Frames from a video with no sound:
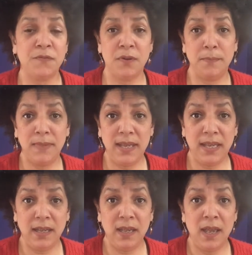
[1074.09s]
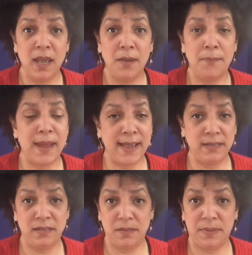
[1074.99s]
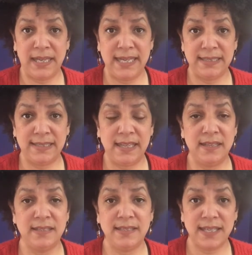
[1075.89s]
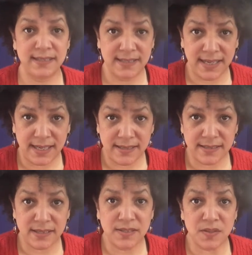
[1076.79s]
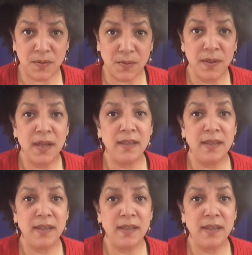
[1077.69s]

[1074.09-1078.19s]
For me, mine took place in the 60s, so